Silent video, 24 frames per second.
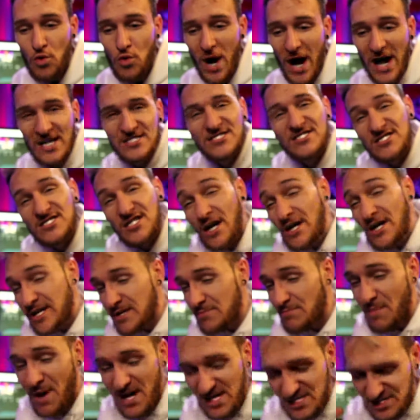I stunted
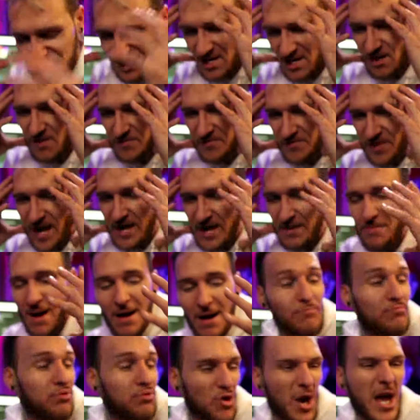myself. Like, my
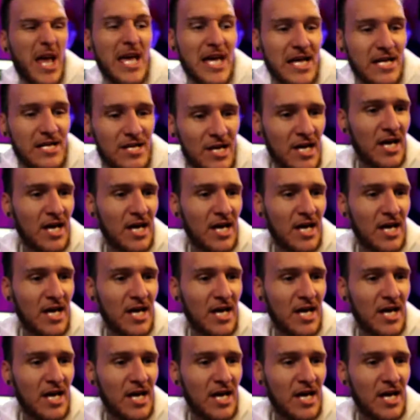brain